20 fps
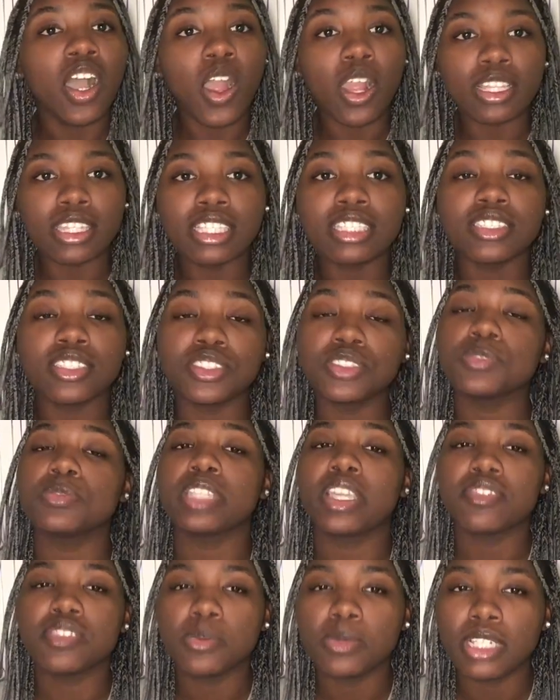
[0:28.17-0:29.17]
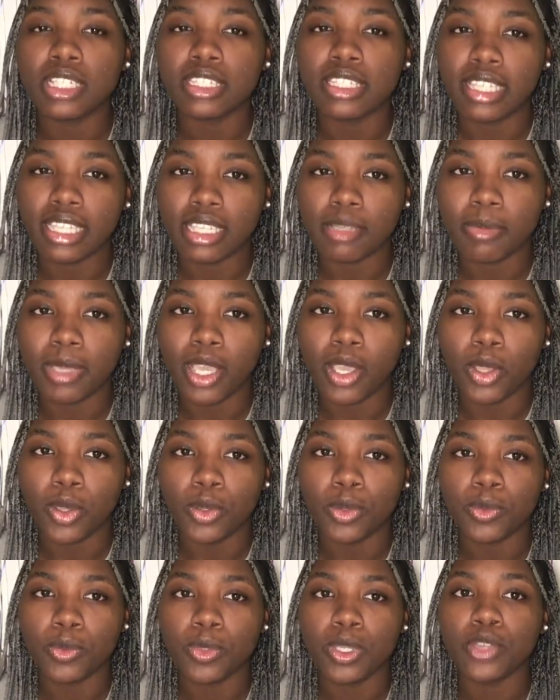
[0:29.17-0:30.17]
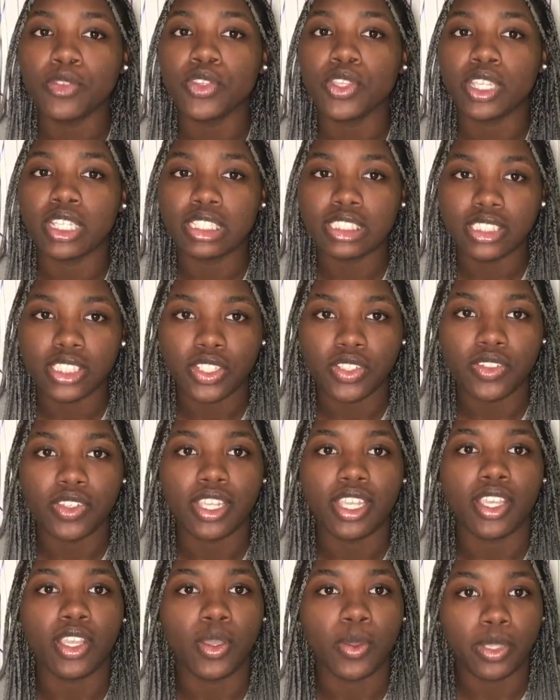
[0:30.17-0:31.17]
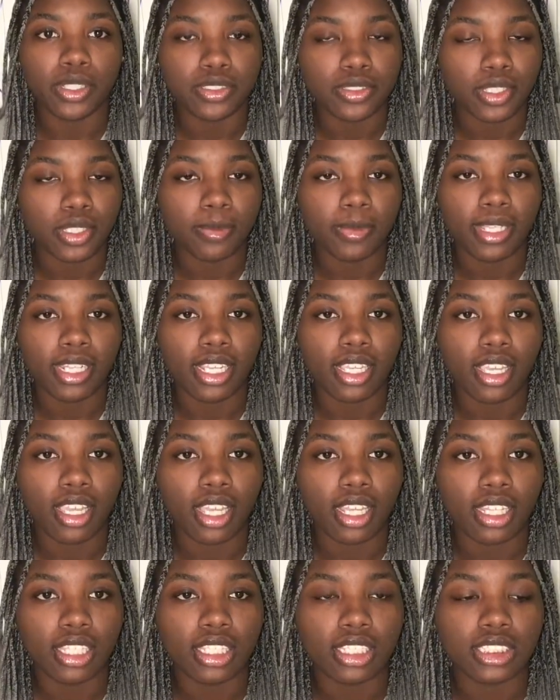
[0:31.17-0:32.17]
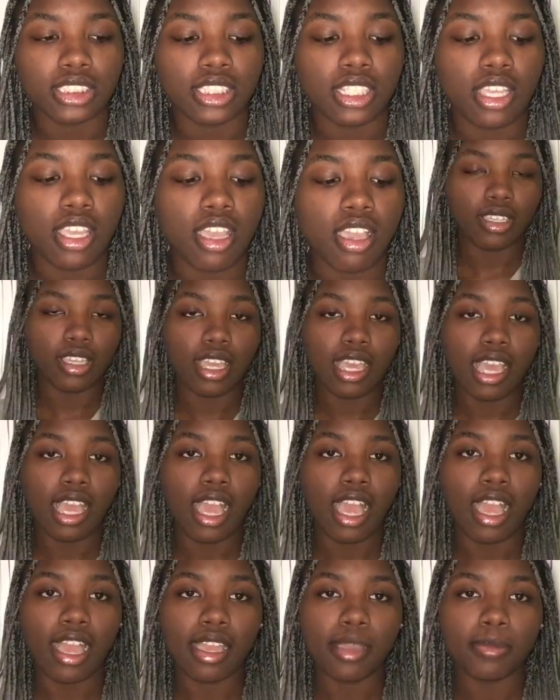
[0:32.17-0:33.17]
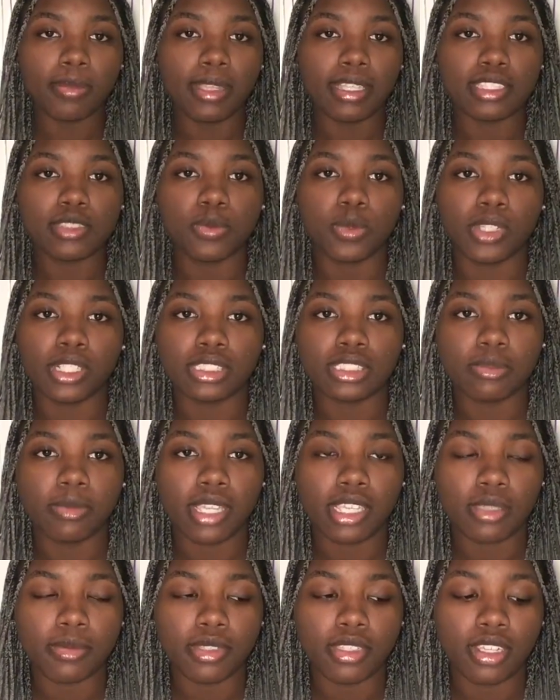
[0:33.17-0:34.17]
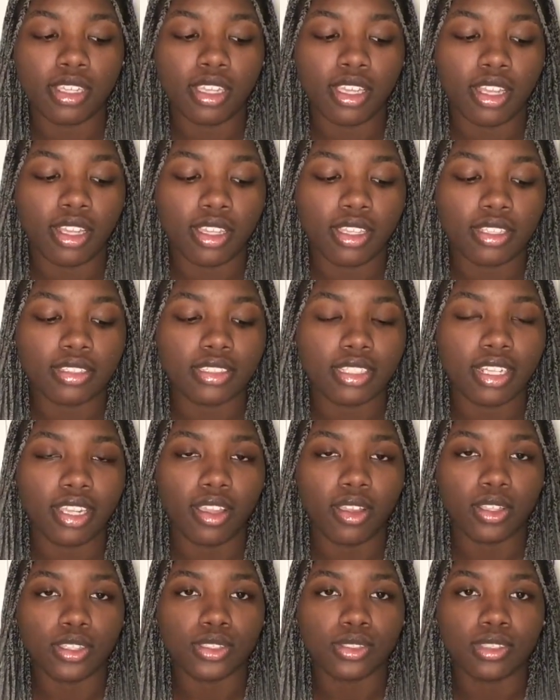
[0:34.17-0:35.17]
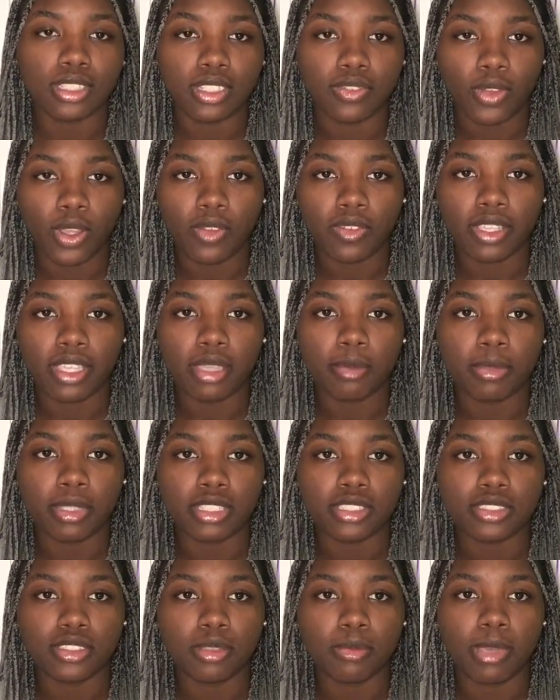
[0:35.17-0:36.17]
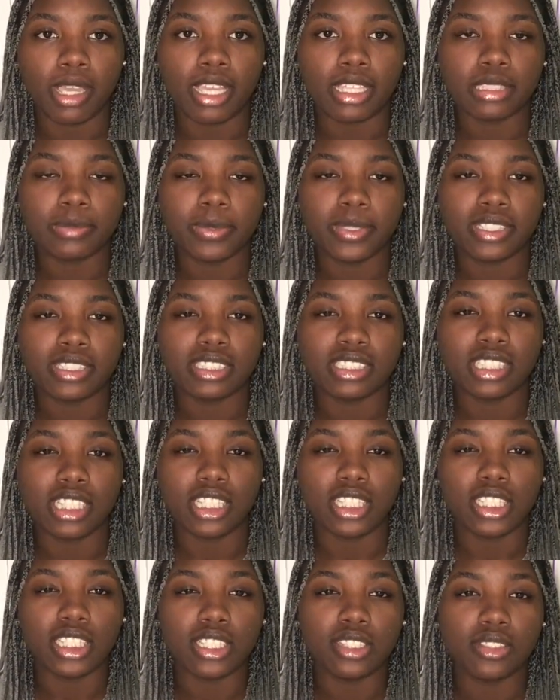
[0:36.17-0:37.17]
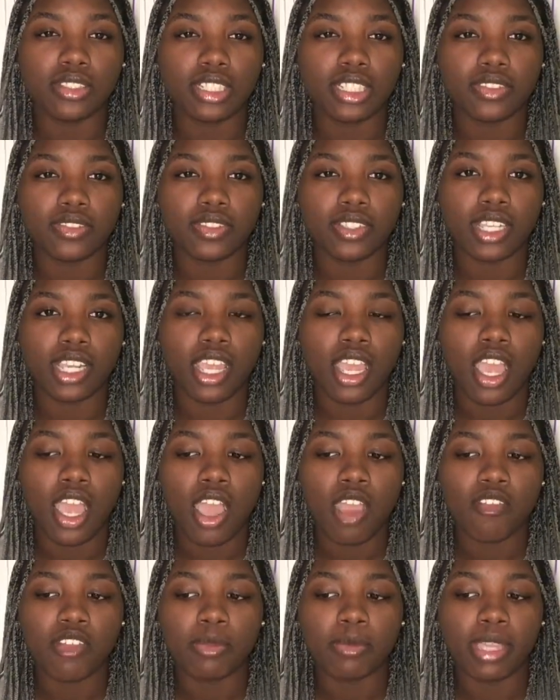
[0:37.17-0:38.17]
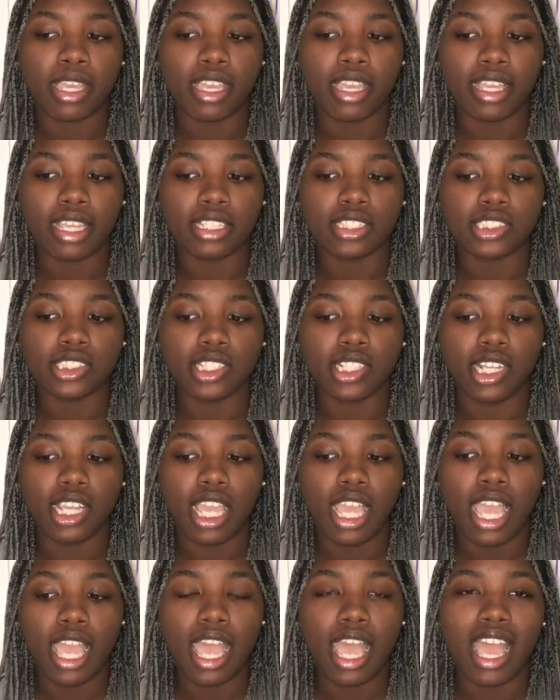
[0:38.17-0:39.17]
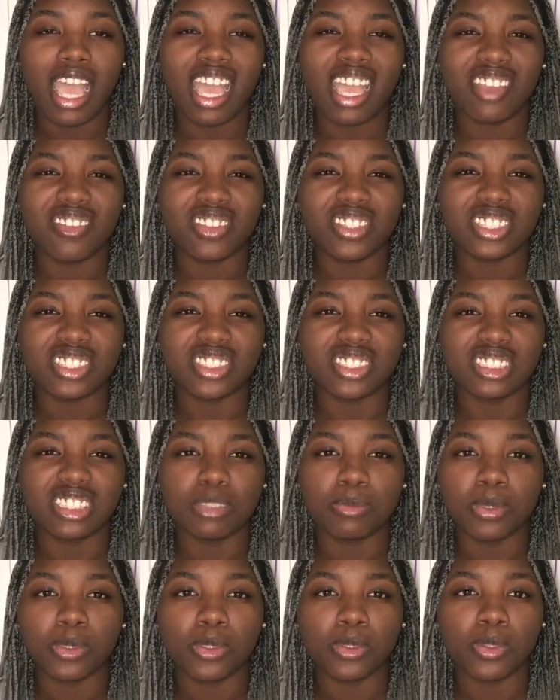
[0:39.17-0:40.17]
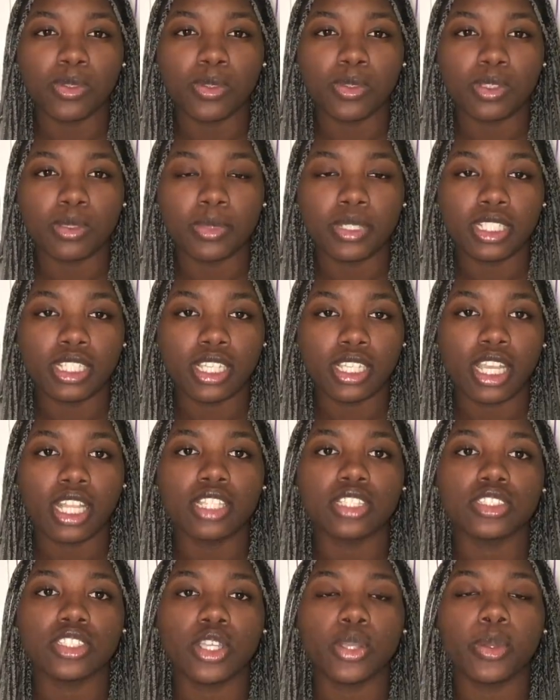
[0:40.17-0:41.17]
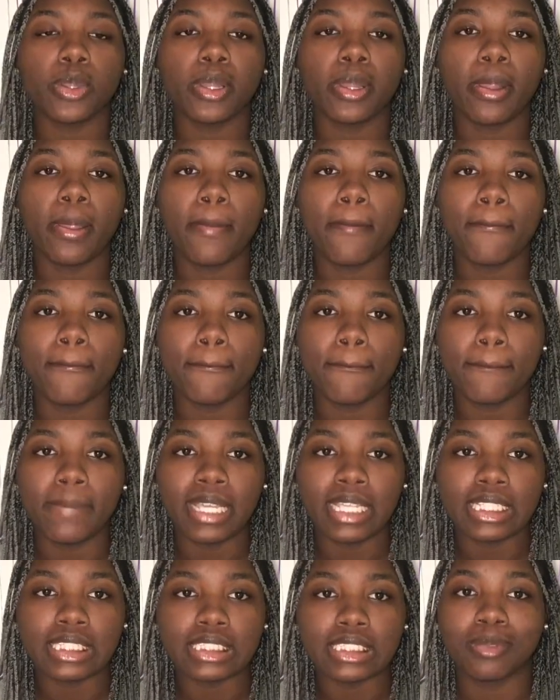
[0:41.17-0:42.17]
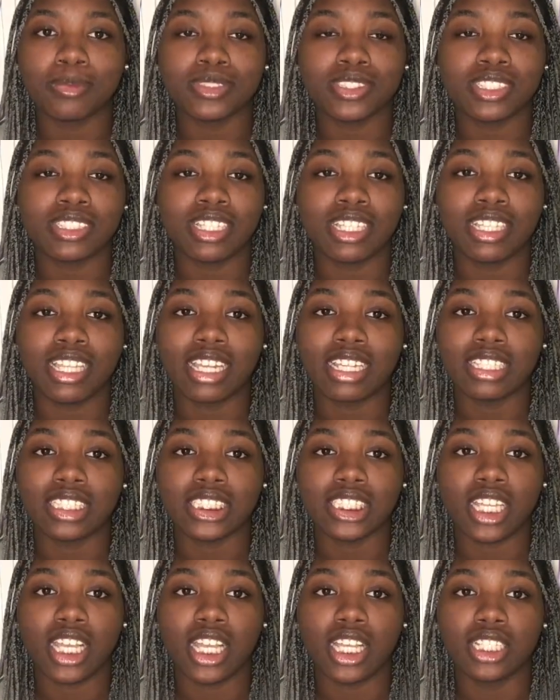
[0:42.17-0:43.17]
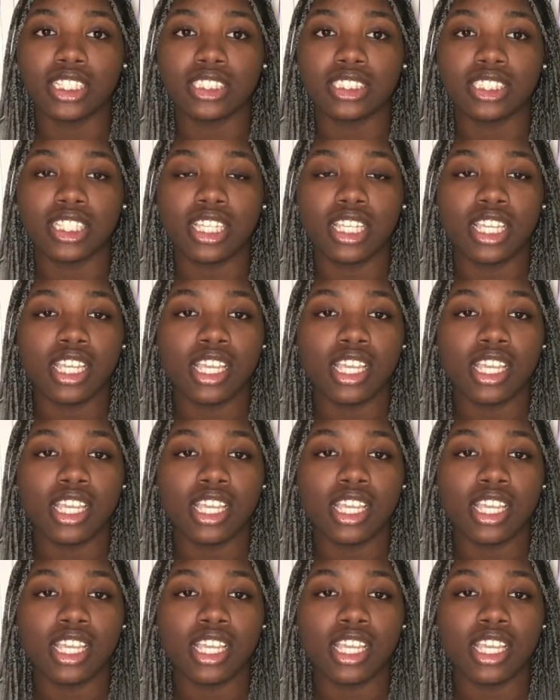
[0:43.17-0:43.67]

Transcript: are things that you definitely want to think about if you're considering going to a community college. I play sports in my community college, and I also live off campus, so my experience is a little different from, like, I guess your average or typical community college goer, but I'm sure that a lot of these cons